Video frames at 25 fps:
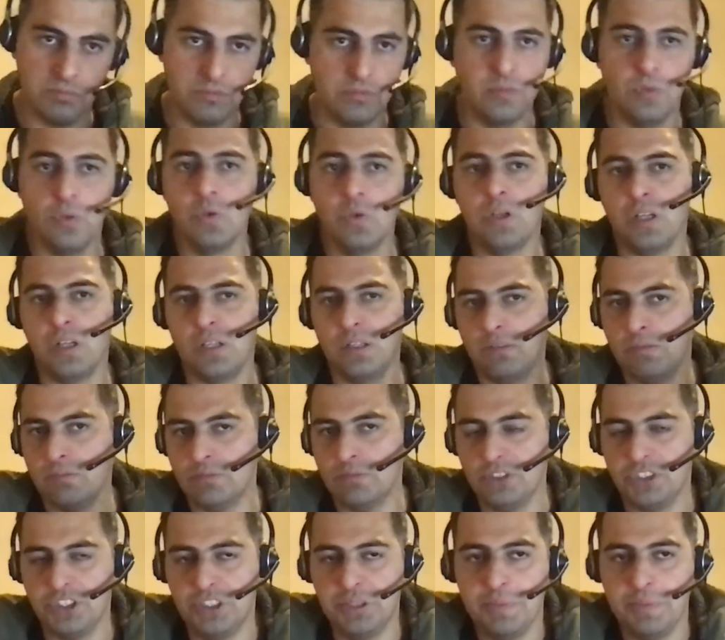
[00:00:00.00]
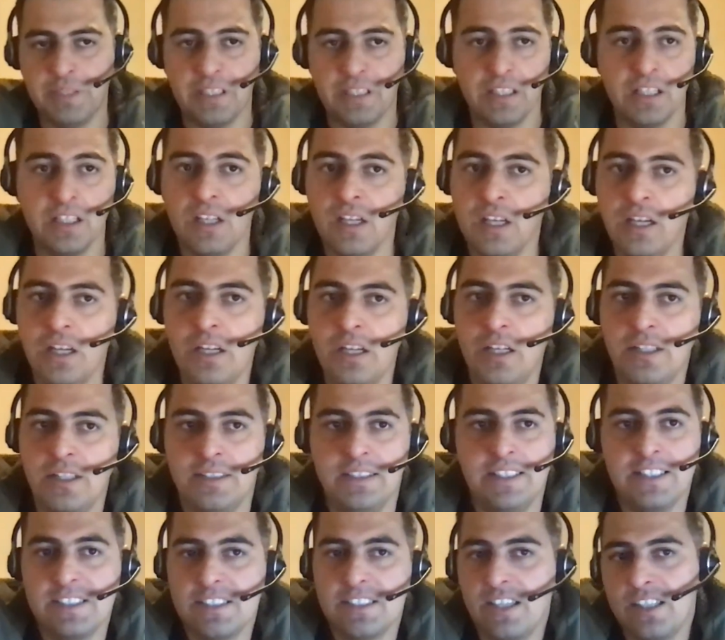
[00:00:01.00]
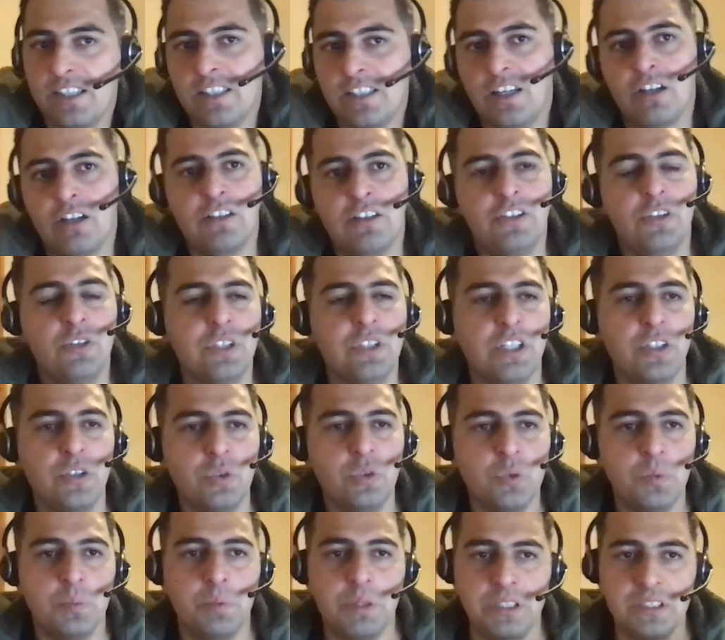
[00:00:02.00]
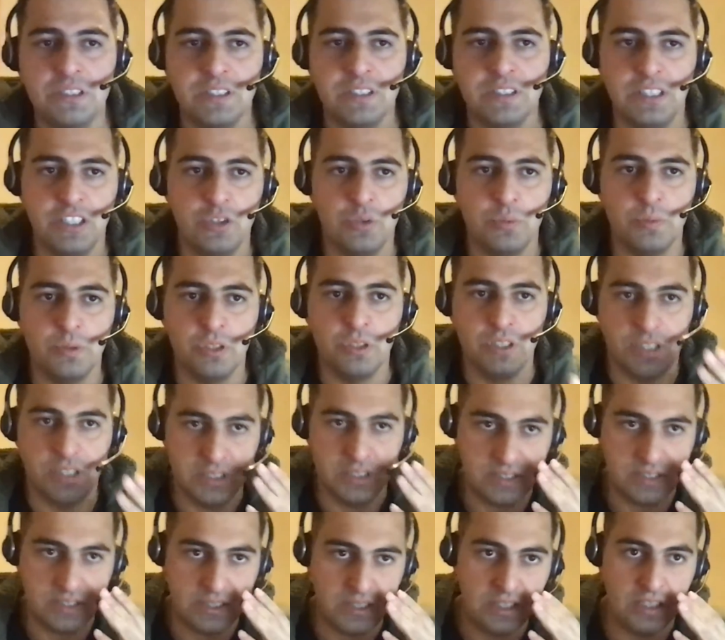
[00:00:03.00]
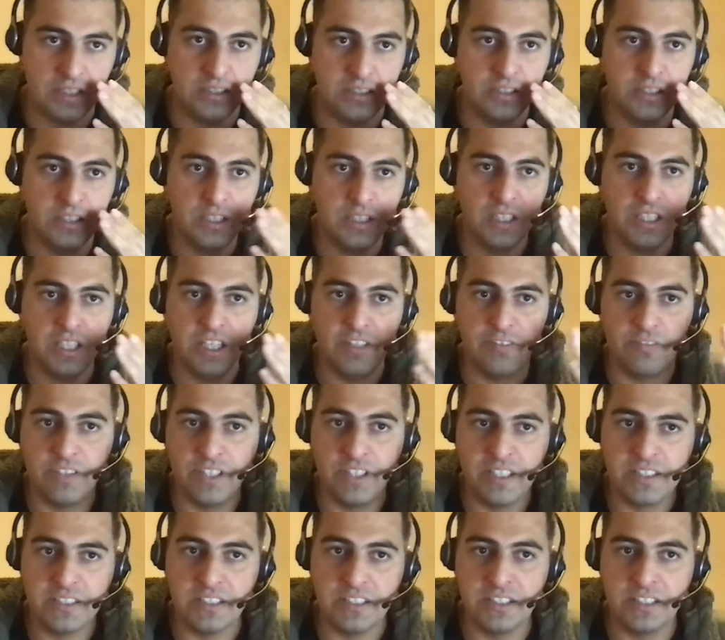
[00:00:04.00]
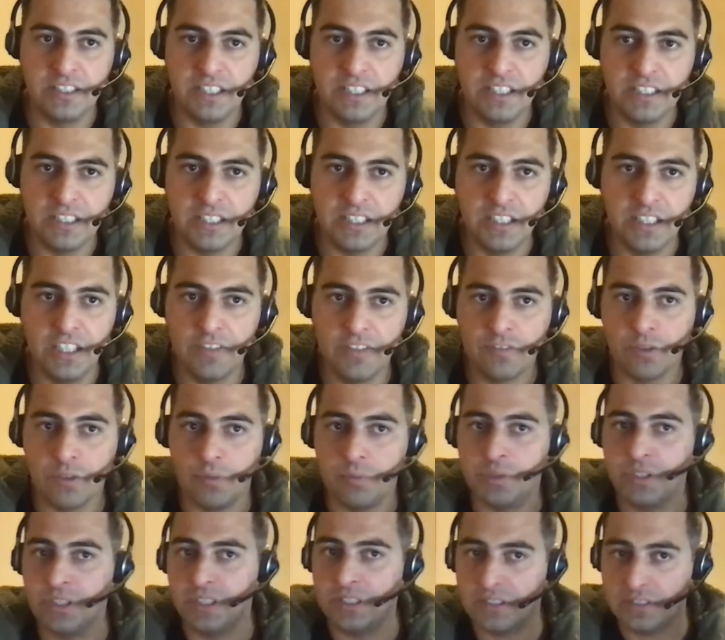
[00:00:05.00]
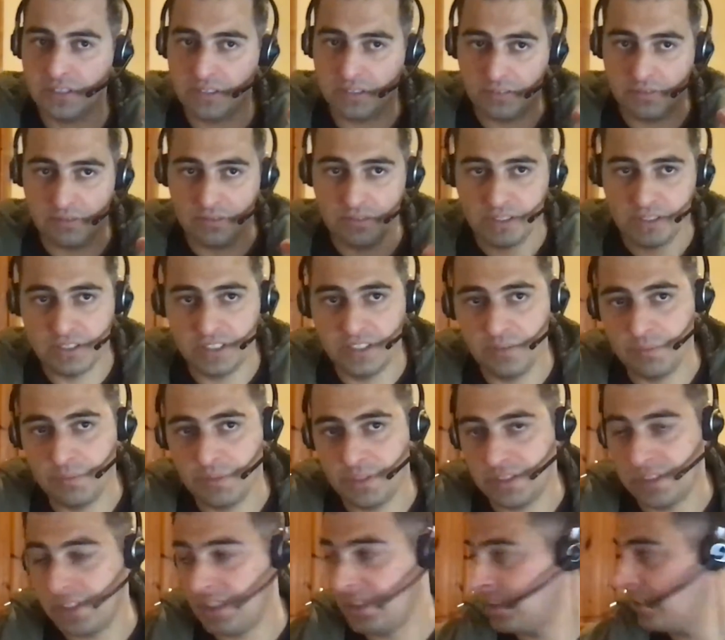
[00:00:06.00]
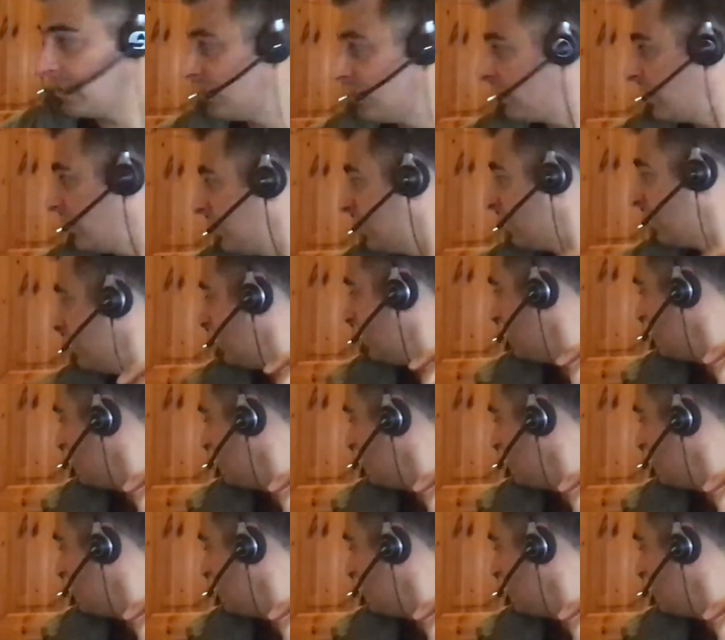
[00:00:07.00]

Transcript: Google Gmail, there's not a lot you can do personally, to be honest. Like if there's a data leak from there, just give me a second, sorry.